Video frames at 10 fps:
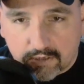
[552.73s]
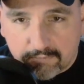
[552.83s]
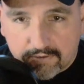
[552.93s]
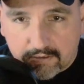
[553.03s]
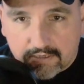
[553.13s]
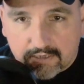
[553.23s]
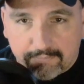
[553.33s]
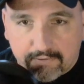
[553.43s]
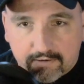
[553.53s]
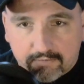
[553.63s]
I'll put a link
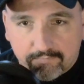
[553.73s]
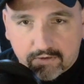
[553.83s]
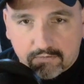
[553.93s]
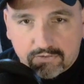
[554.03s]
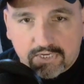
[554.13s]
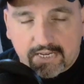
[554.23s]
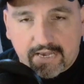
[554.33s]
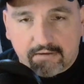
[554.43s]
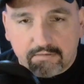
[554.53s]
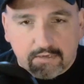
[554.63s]
up here. Go check it
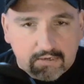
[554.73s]
out.